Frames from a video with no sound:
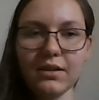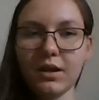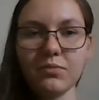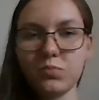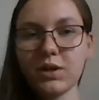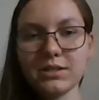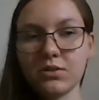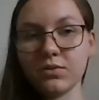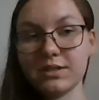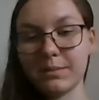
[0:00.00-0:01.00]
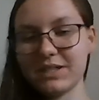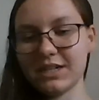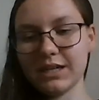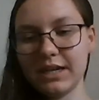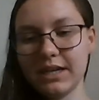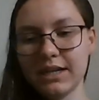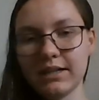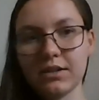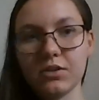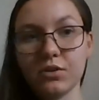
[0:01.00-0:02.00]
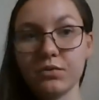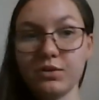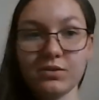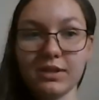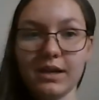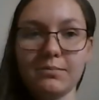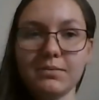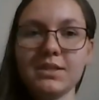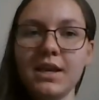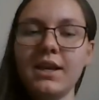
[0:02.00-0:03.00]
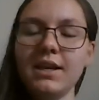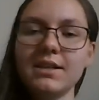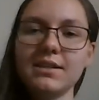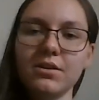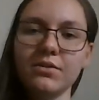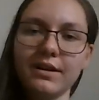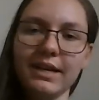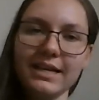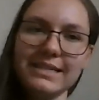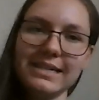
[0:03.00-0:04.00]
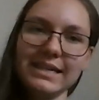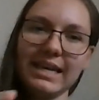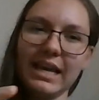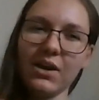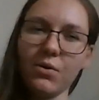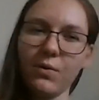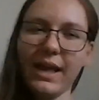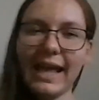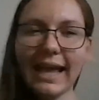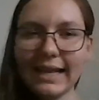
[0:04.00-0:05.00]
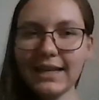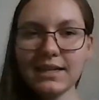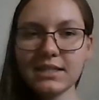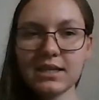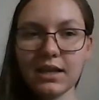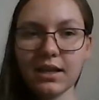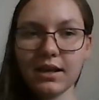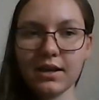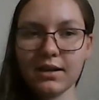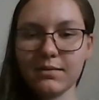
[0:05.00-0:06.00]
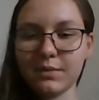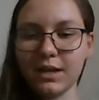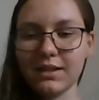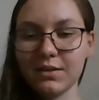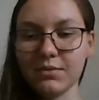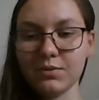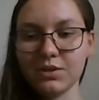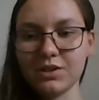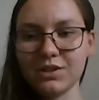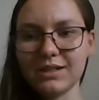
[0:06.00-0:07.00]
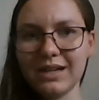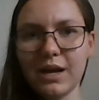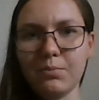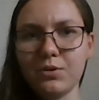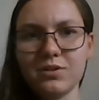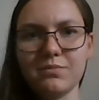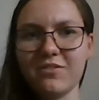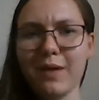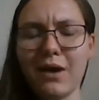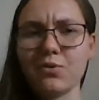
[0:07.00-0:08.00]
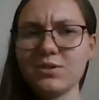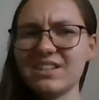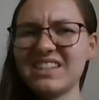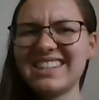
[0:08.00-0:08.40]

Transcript: it was an old cemetery in colonial times until around 1808. And there were upwards of about